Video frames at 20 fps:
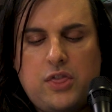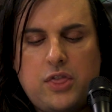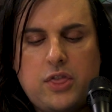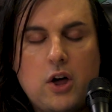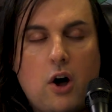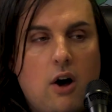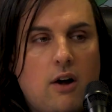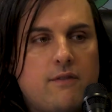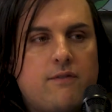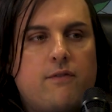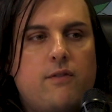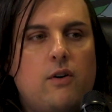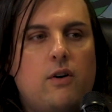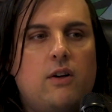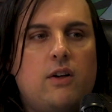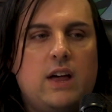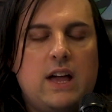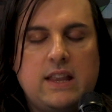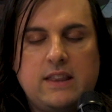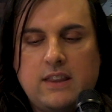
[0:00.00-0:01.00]

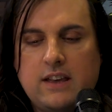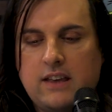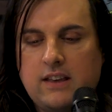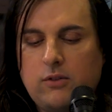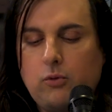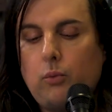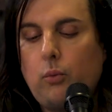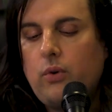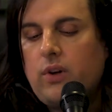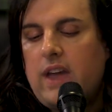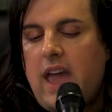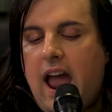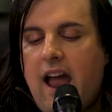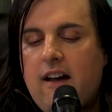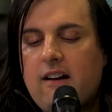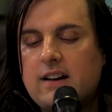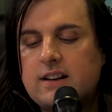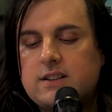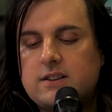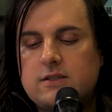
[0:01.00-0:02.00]
thoughtful, and the
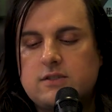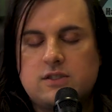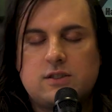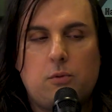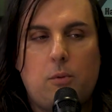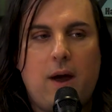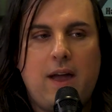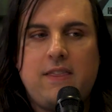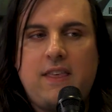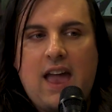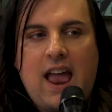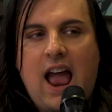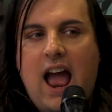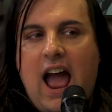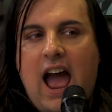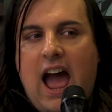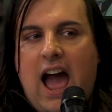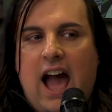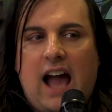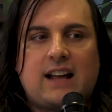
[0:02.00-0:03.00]
characters, the way they
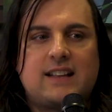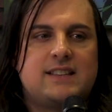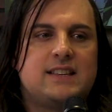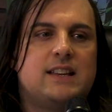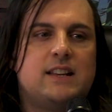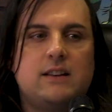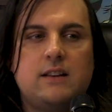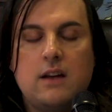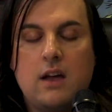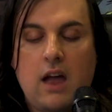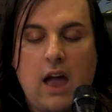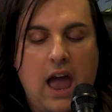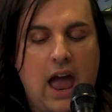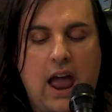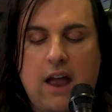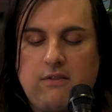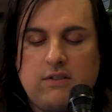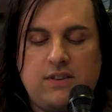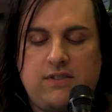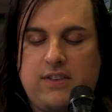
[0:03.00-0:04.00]
act, and
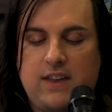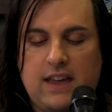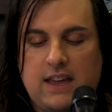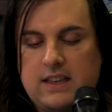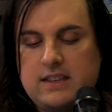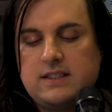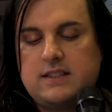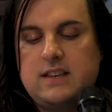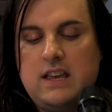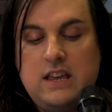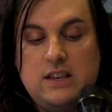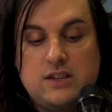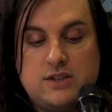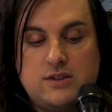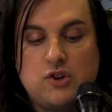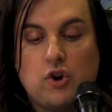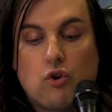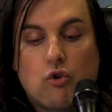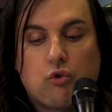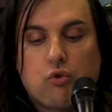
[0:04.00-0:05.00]
everything
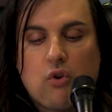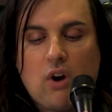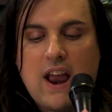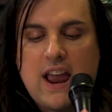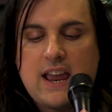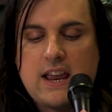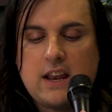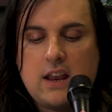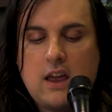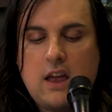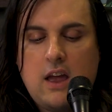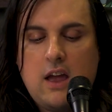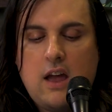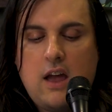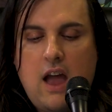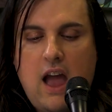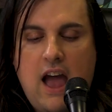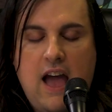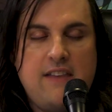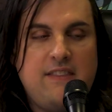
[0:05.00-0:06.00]
is great.
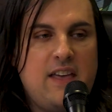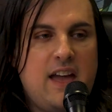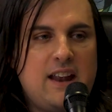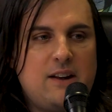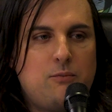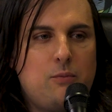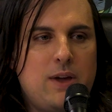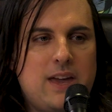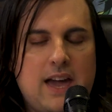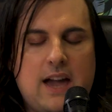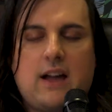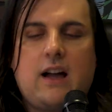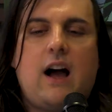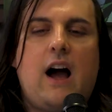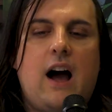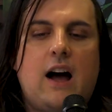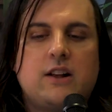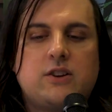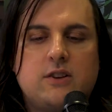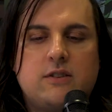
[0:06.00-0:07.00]
And then we get
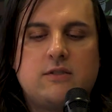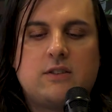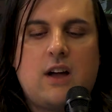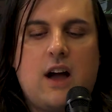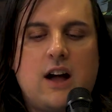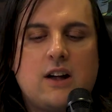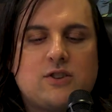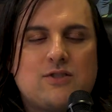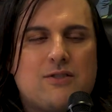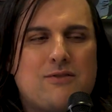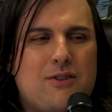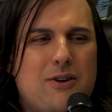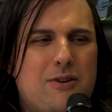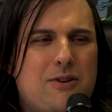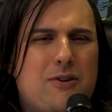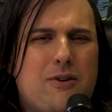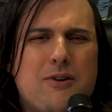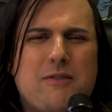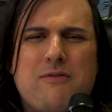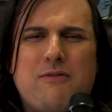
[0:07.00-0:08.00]
Contra
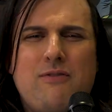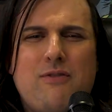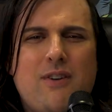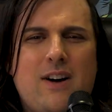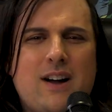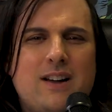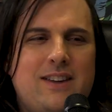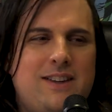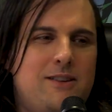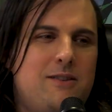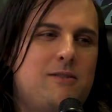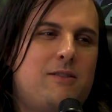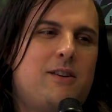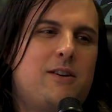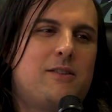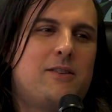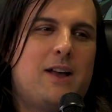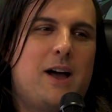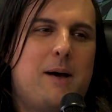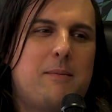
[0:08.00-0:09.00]
Rogue Core. Fuck you,
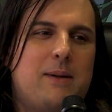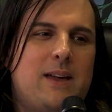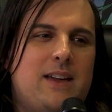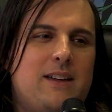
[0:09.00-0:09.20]
Konami.